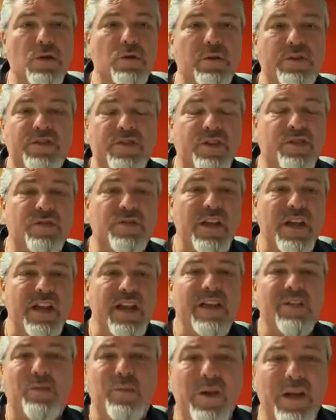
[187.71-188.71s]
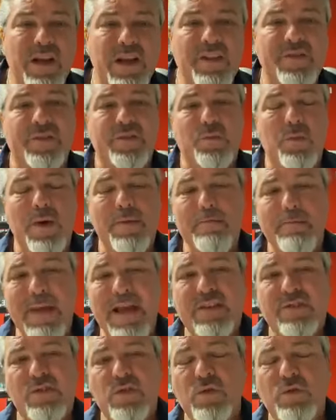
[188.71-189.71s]
It is what it is. It's what
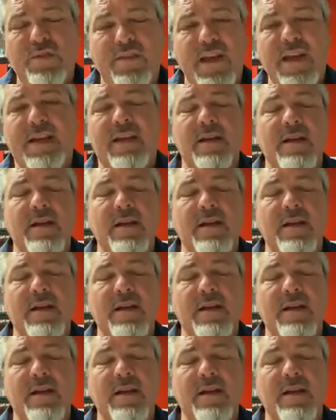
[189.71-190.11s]
makes you tick.